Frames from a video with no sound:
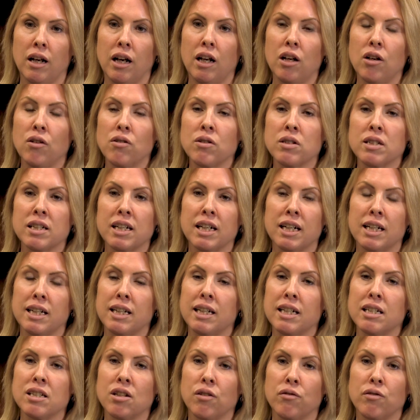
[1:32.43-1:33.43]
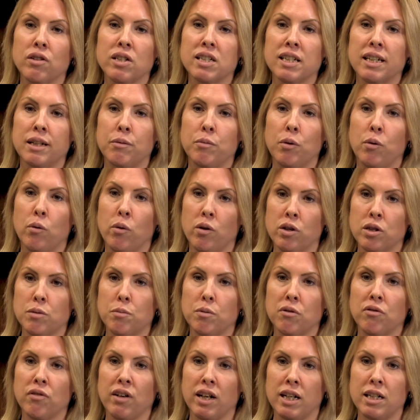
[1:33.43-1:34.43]
Alongside this, obviously, we want
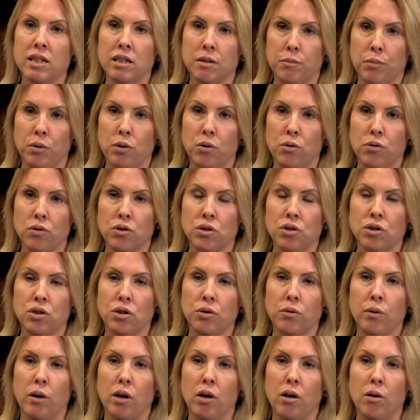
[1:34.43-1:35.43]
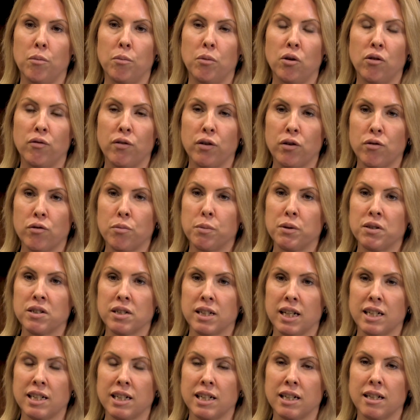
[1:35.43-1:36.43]
to provide support to our more vulnerable
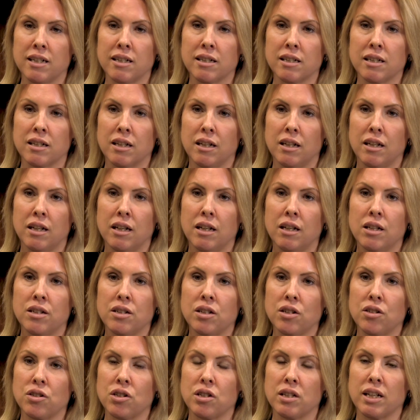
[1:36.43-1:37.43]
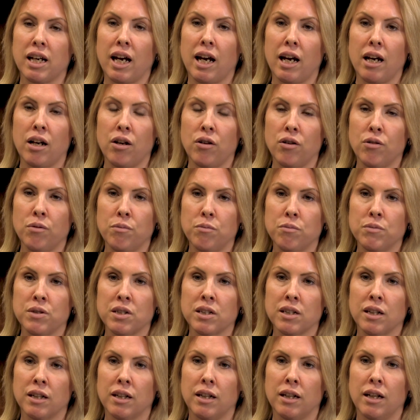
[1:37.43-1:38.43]
settings, such as care
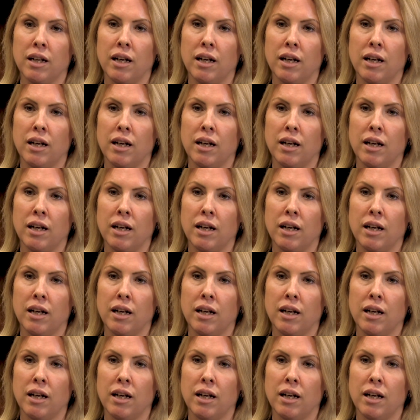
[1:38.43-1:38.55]
homes.